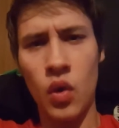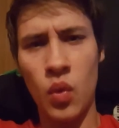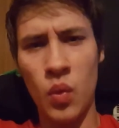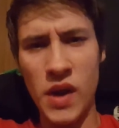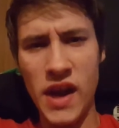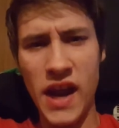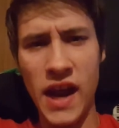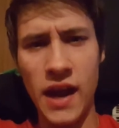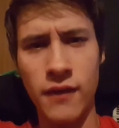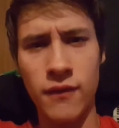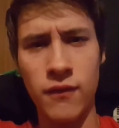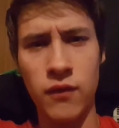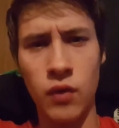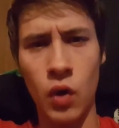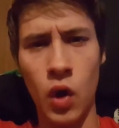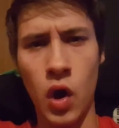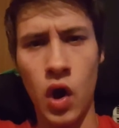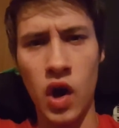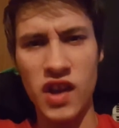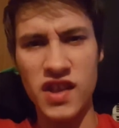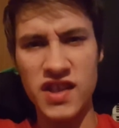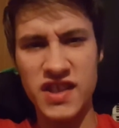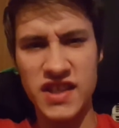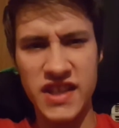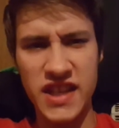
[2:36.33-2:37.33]
We have
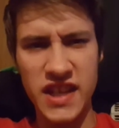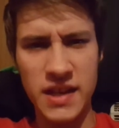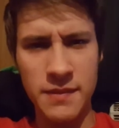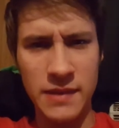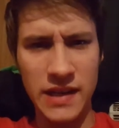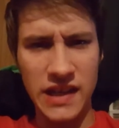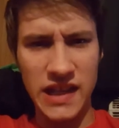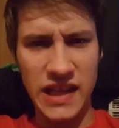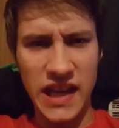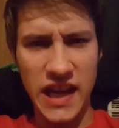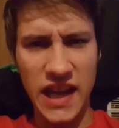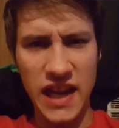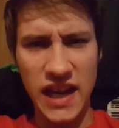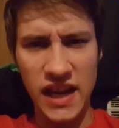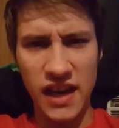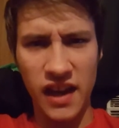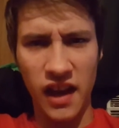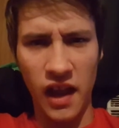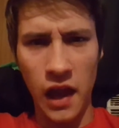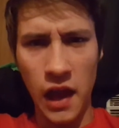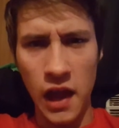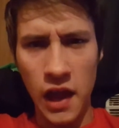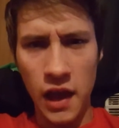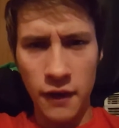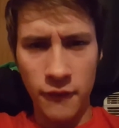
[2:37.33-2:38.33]
Raw's Demon
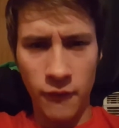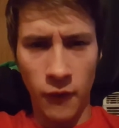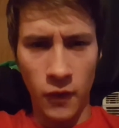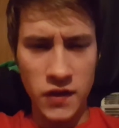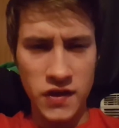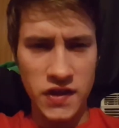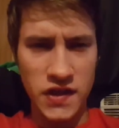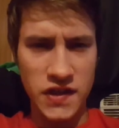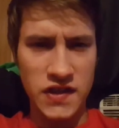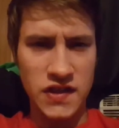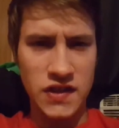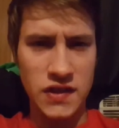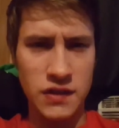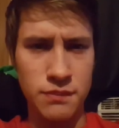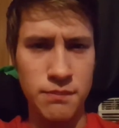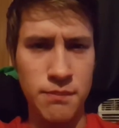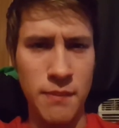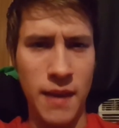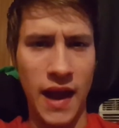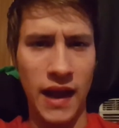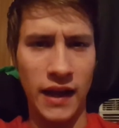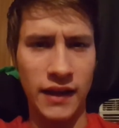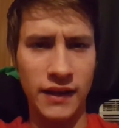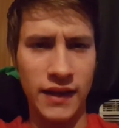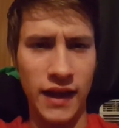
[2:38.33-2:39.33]
King versus
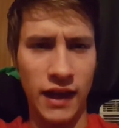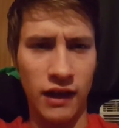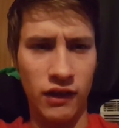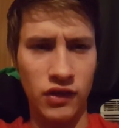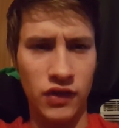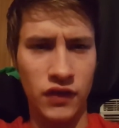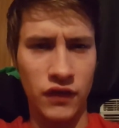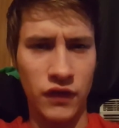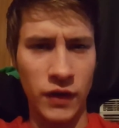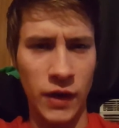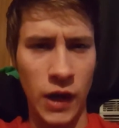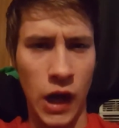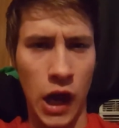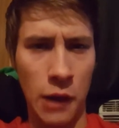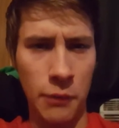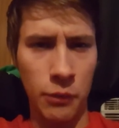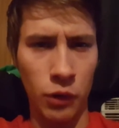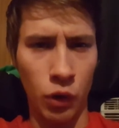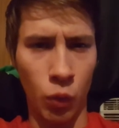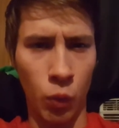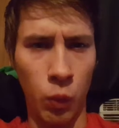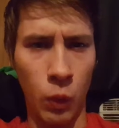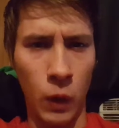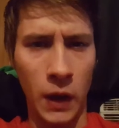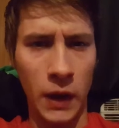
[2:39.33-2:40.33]
SmackDown's
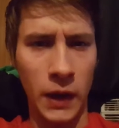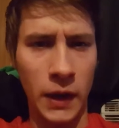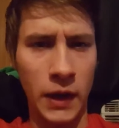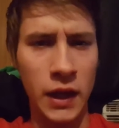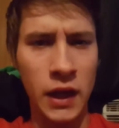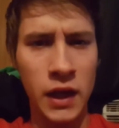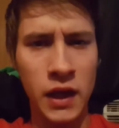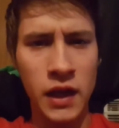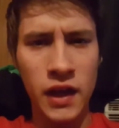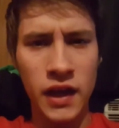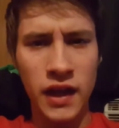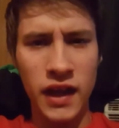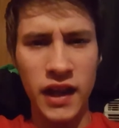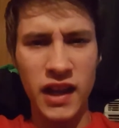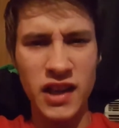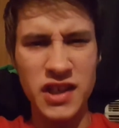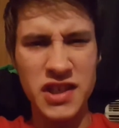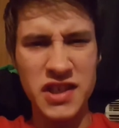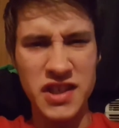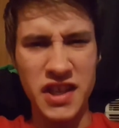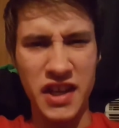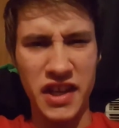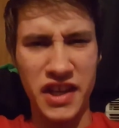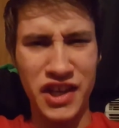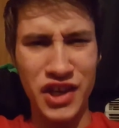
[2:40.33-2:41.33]
phenomenal one. In
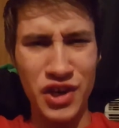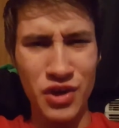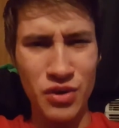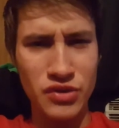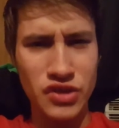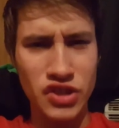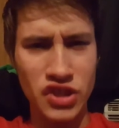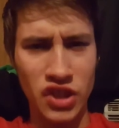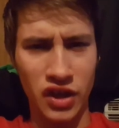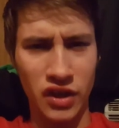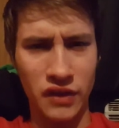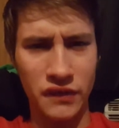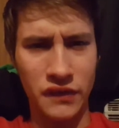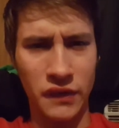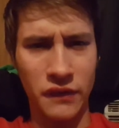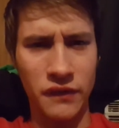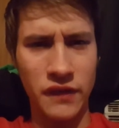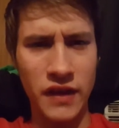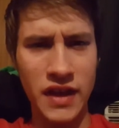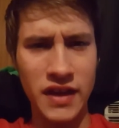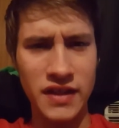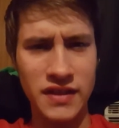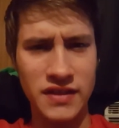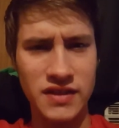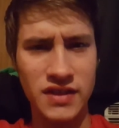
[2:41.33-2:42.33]
just a huge turn of
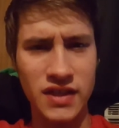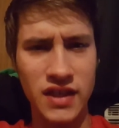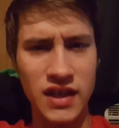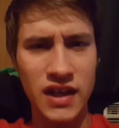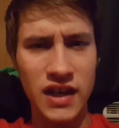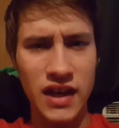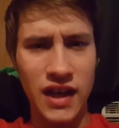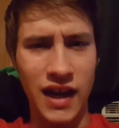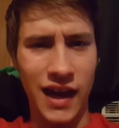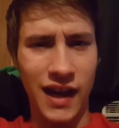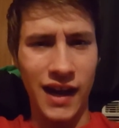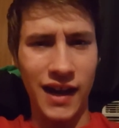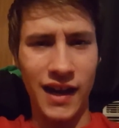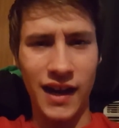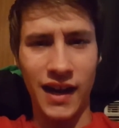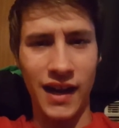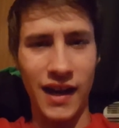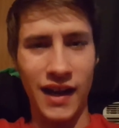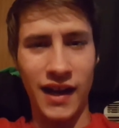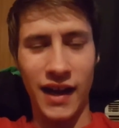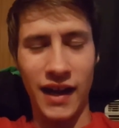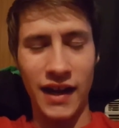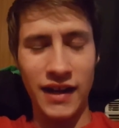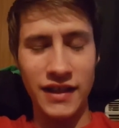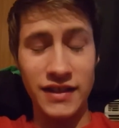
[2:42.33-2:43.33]
events, I,
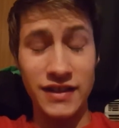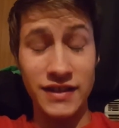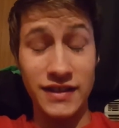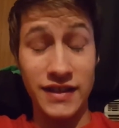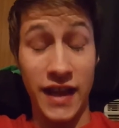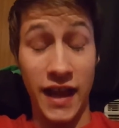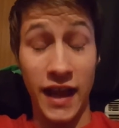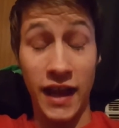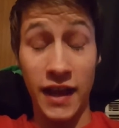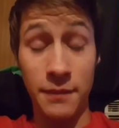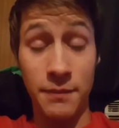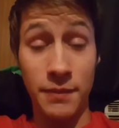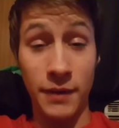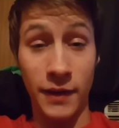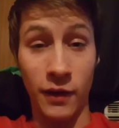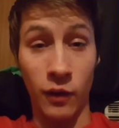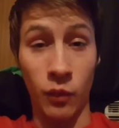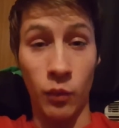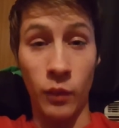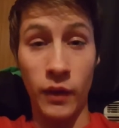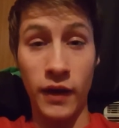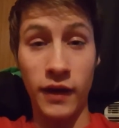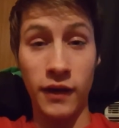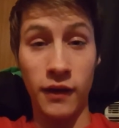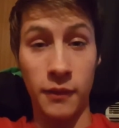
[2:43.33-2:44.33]
I just can't pick a
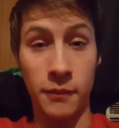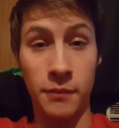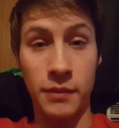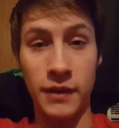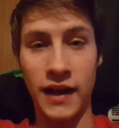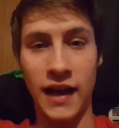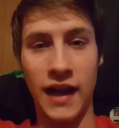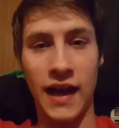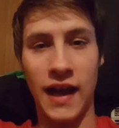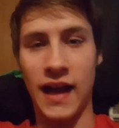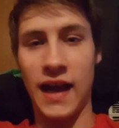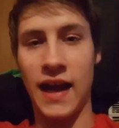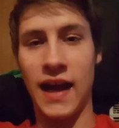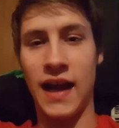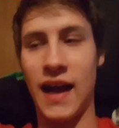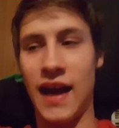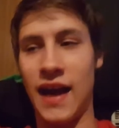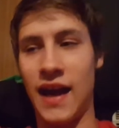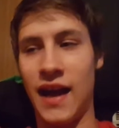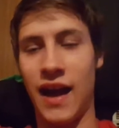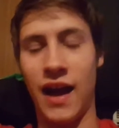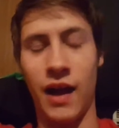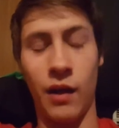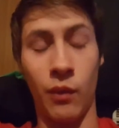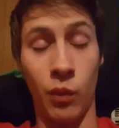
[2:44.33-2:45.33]
winner, but I,
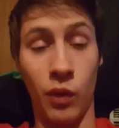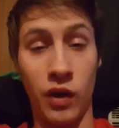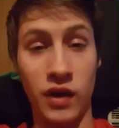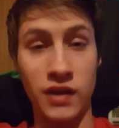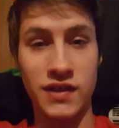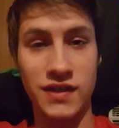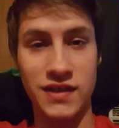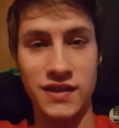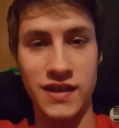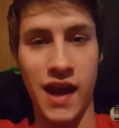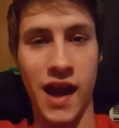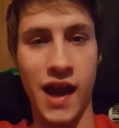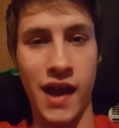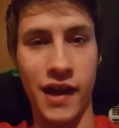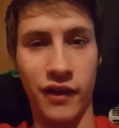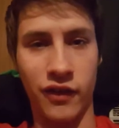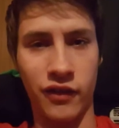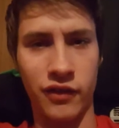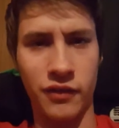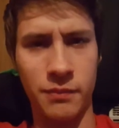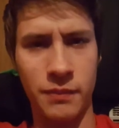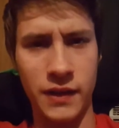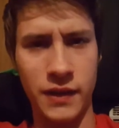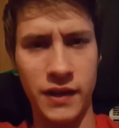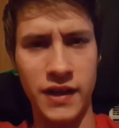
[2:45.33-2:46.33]
I want
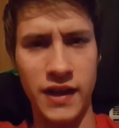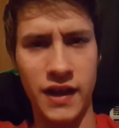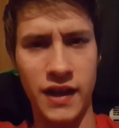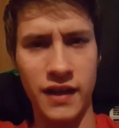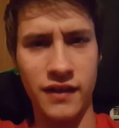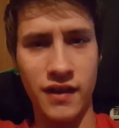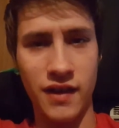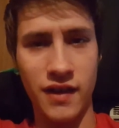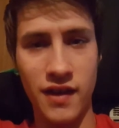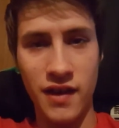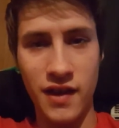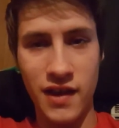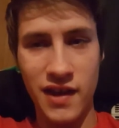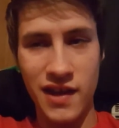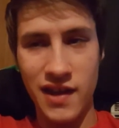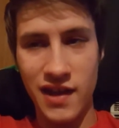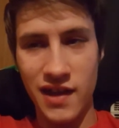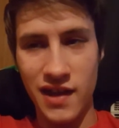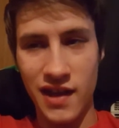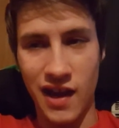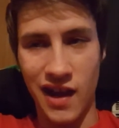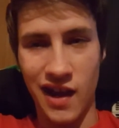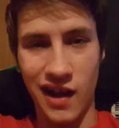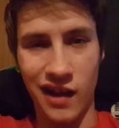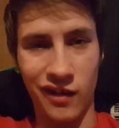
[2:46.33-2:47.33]
Styles, but yet
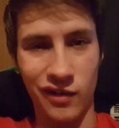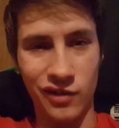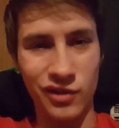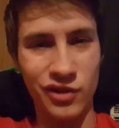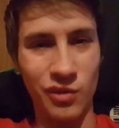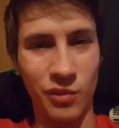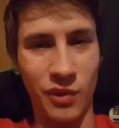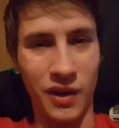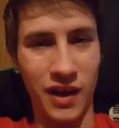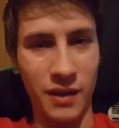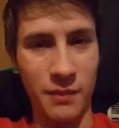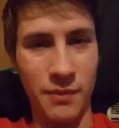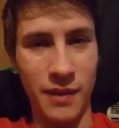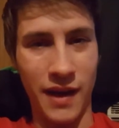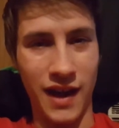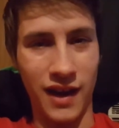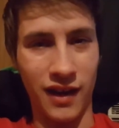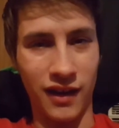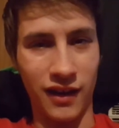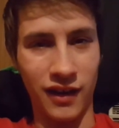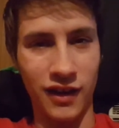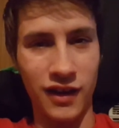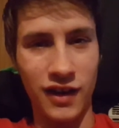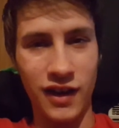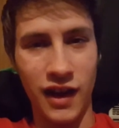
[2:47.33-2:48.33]
I also wanted
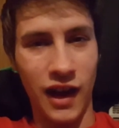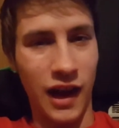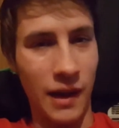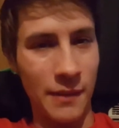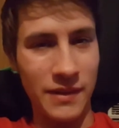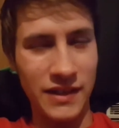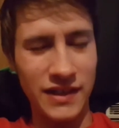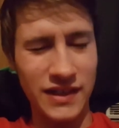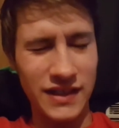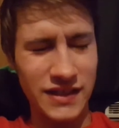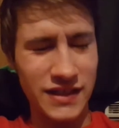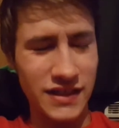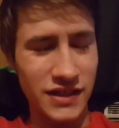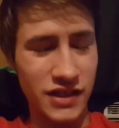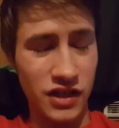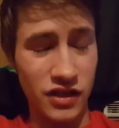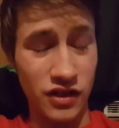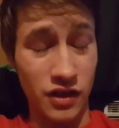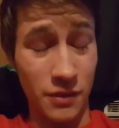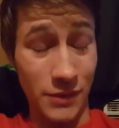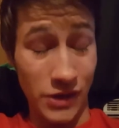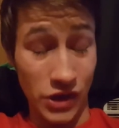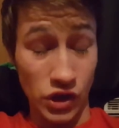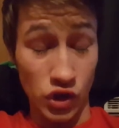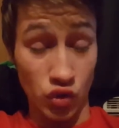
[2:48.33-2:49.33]
Balor. I mean, this is
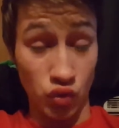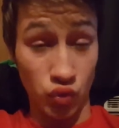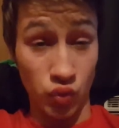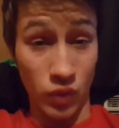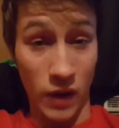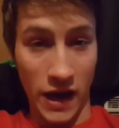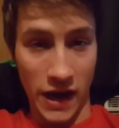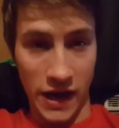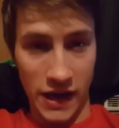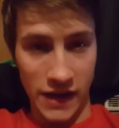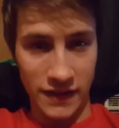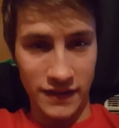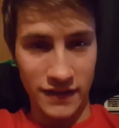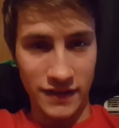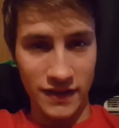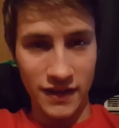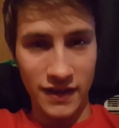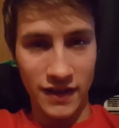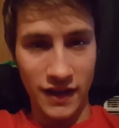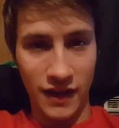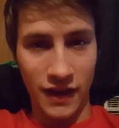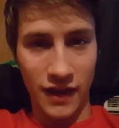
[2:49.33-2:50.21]
just going to be great.